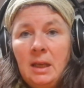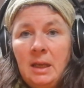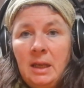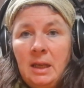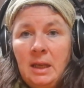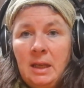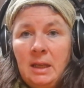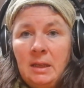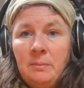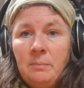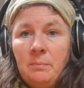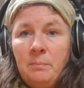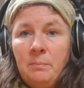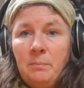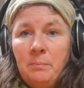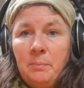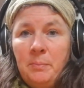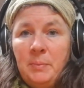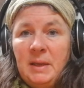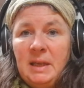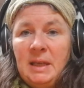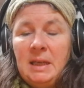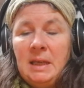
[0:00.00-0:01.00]
it
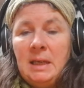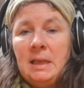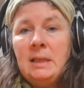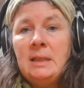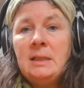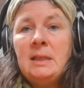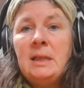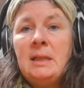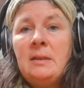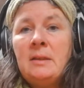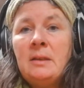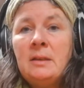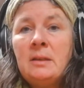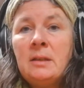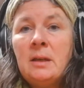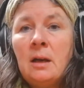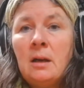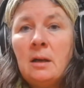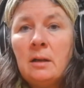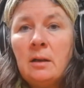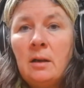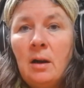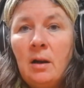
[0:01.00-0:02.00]
begins in the
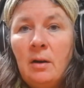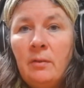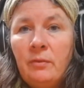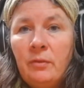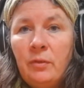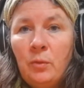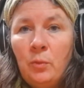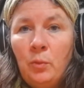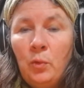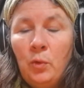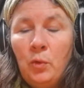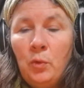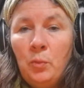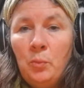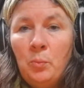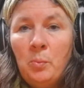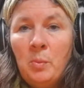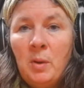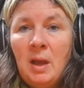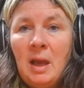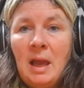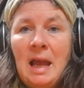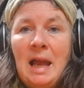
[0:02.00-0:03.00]
dark of the womb